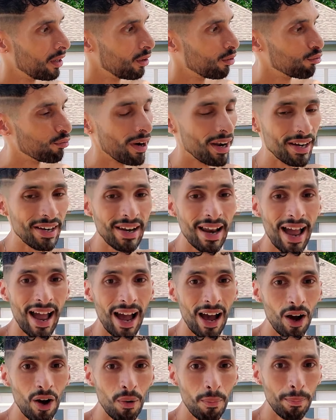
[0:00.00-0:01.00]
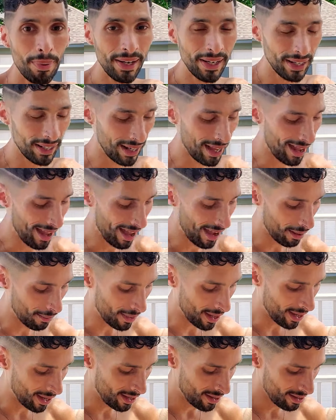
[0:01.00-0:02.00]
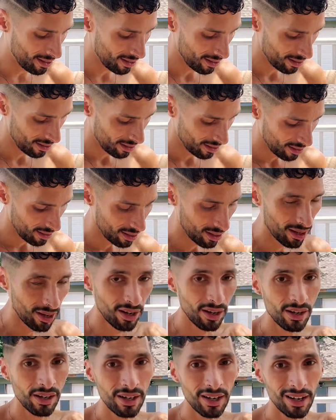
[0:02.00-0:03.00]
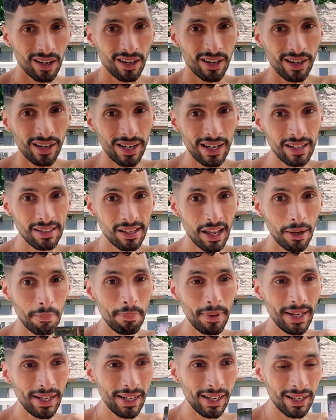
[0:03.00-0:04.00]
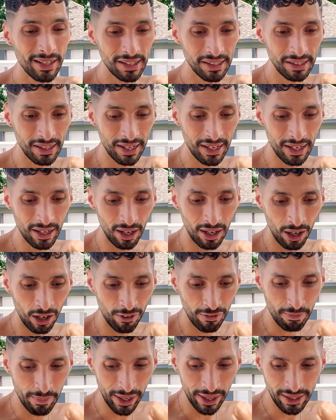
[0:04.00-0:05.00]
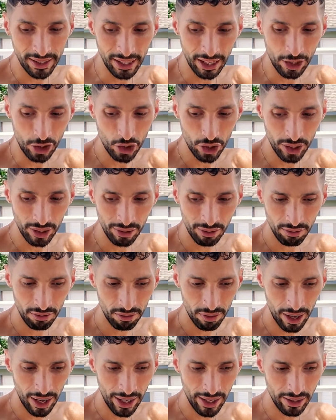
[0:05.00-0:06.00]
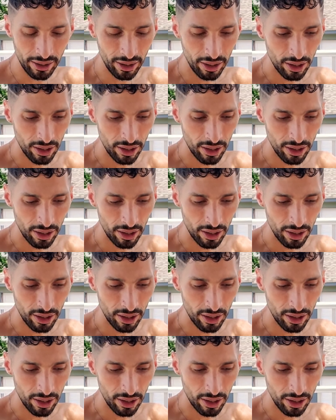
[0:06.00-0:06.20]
right now, being in the Hangman is like being in a state of meditation, right?